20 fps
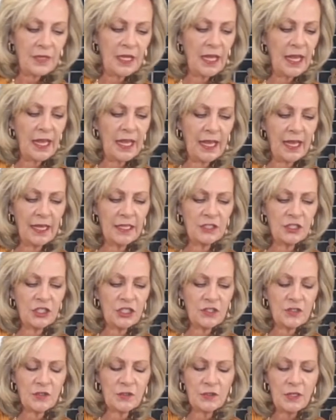and
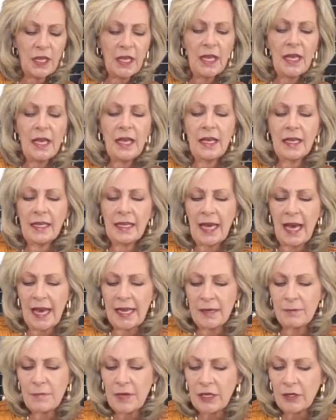just kind
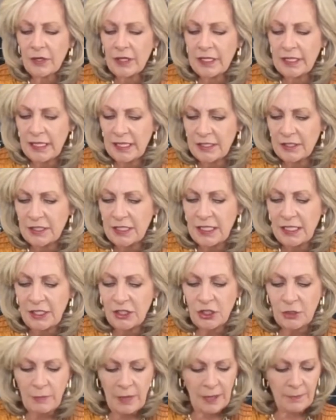of married into each
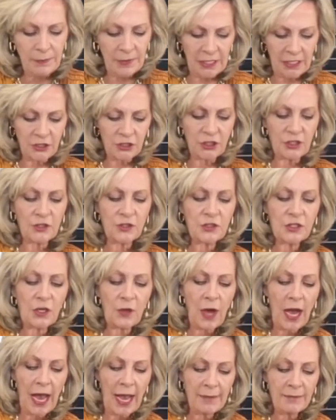of my peaches. So
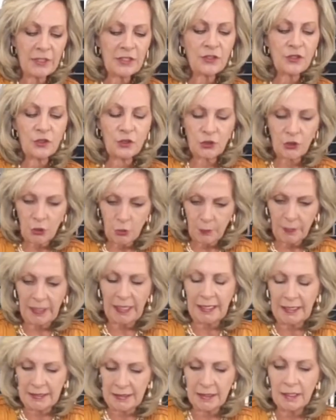I'm
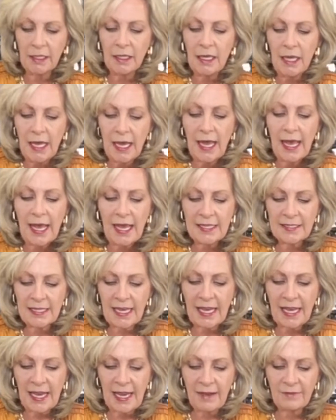assuming, as I
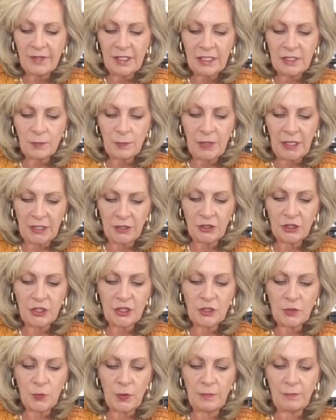have these
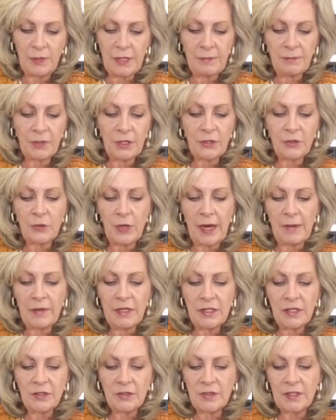peaches, when people are grabbing
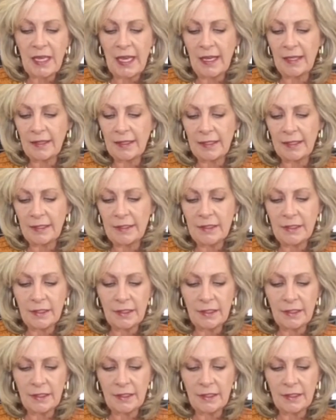their salad,